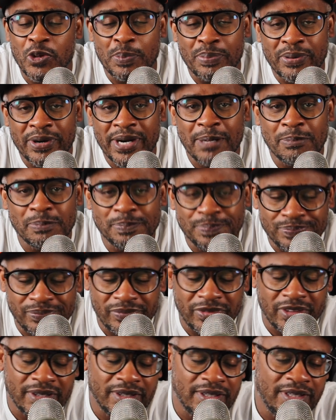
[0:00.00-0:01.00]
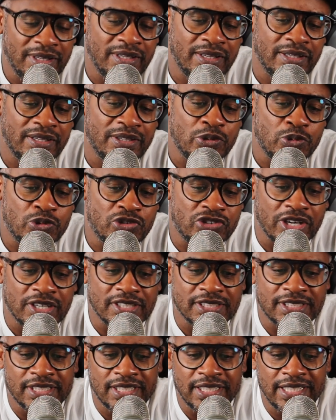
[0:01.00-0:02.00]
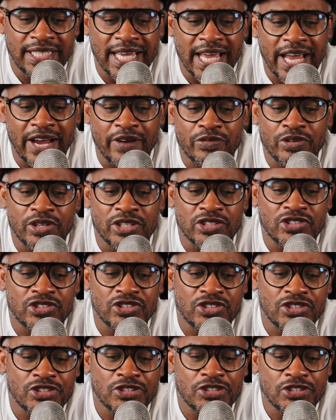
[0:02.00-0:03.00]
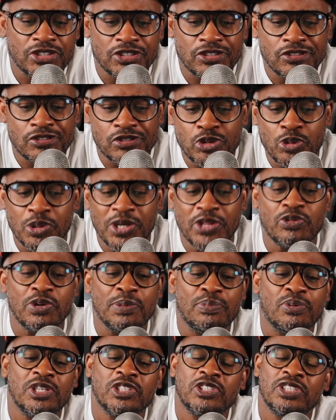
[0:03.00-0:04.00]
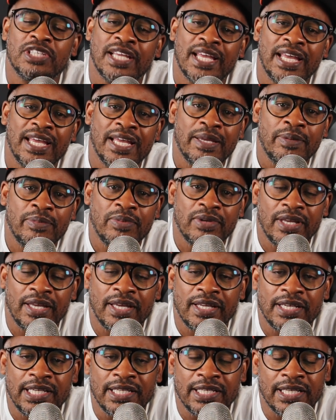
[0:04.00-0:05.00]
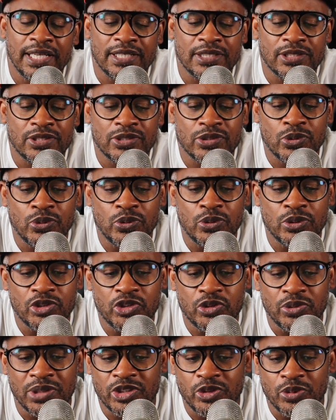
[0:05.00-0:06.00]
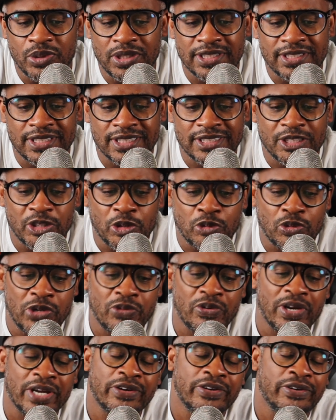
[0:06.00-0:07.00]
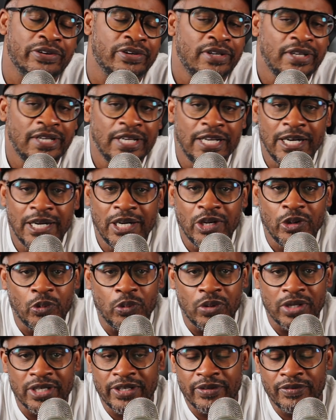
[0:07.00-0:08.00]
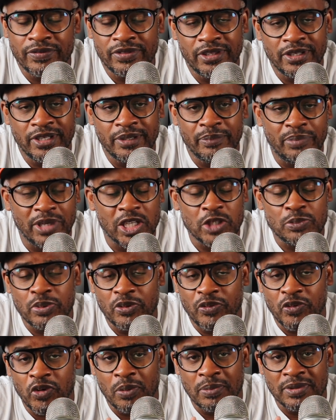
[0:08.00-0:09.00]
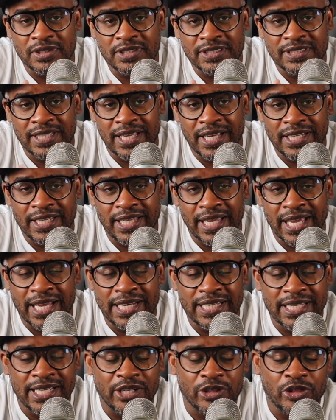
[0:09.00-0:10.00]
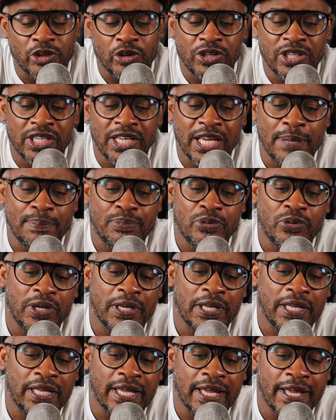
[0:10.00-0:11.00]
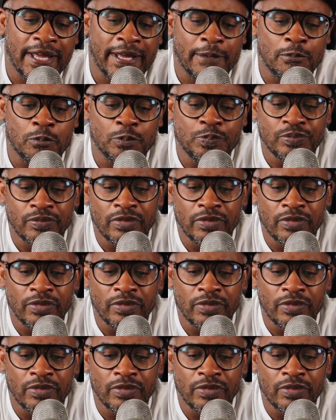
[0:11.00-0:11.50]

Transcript: Prep in New Jersey. He averaged 23 points a game, and he led his school to a 26-3 record. One of the best performances that he had a 38-point game,